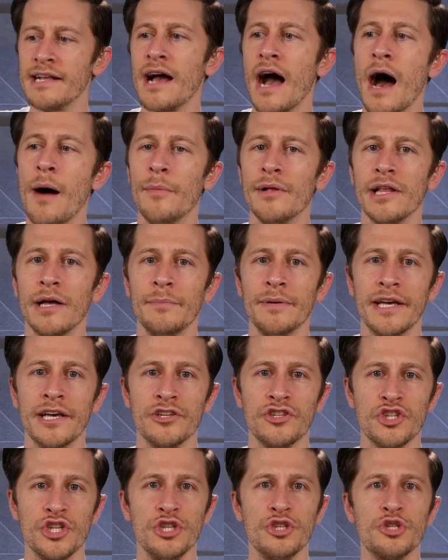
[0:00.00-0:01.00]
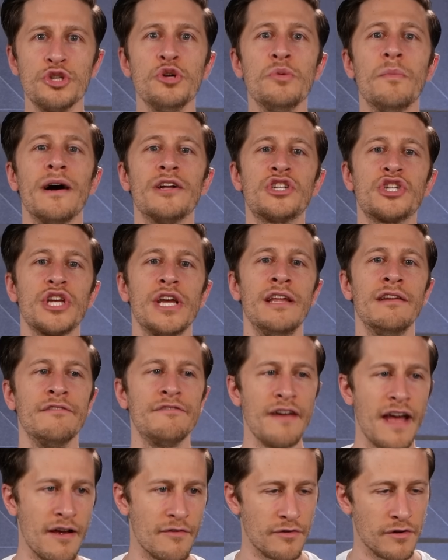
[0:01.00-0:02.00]
Kamala because she's too much in
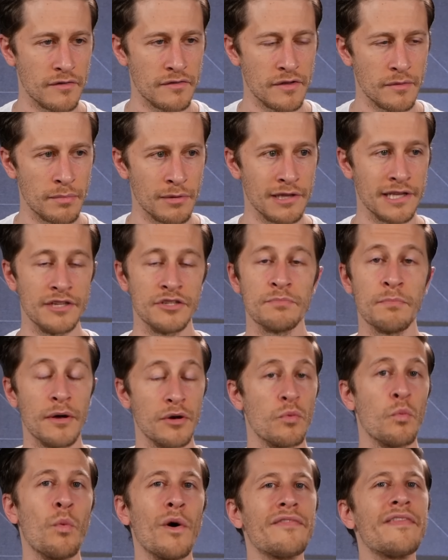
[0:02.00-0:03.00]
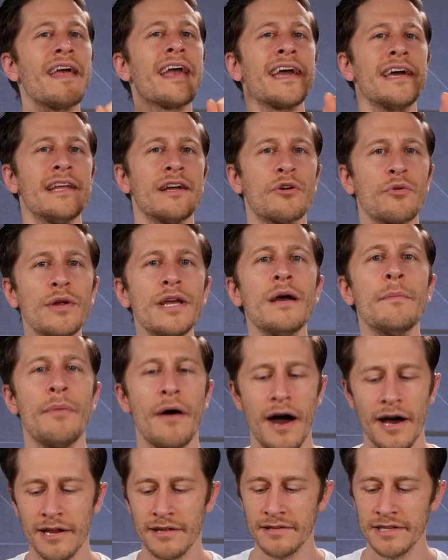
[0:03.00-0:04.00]
favor of the police. But what they can agree
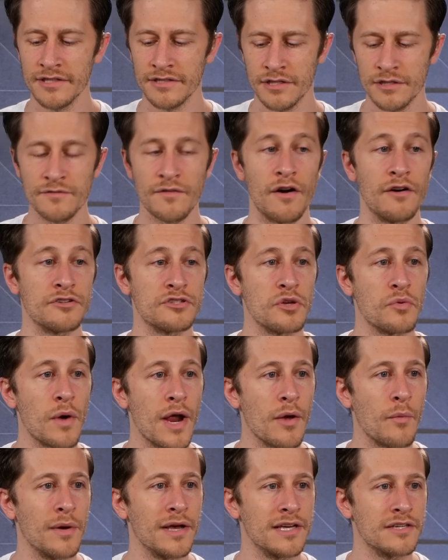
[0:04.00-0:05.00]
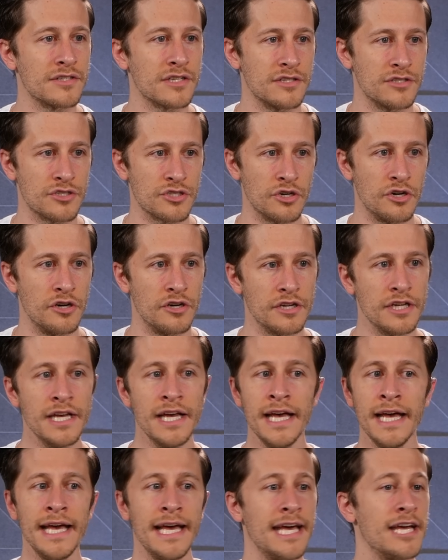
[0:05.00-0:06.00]
upon, at least as far as the right wing is concerned,
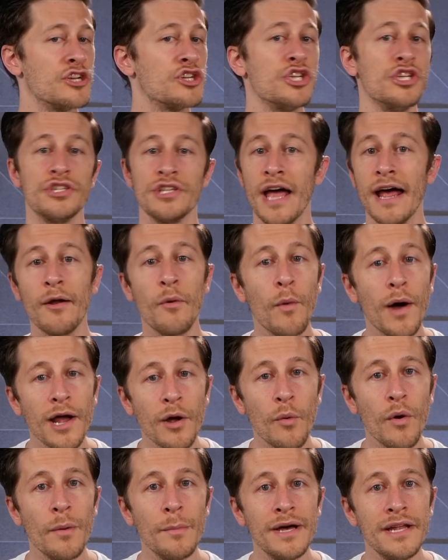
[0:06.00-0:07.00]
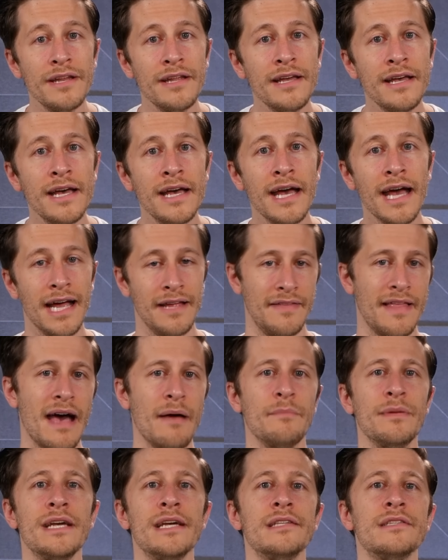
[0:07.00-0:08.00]
is she's not a white woman, and
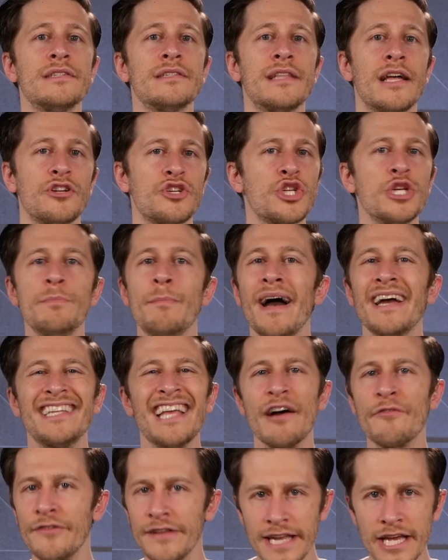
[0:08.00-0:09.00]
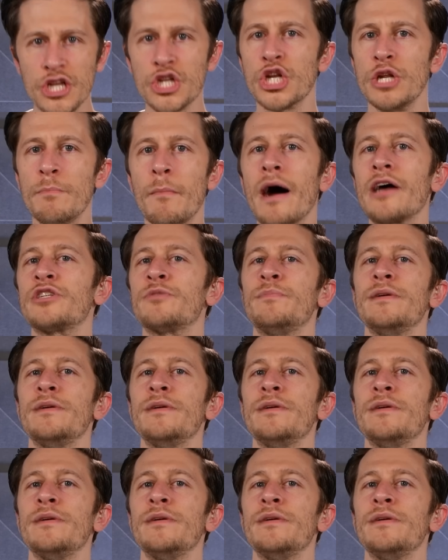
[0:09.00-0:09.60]
that means that she, by definition, must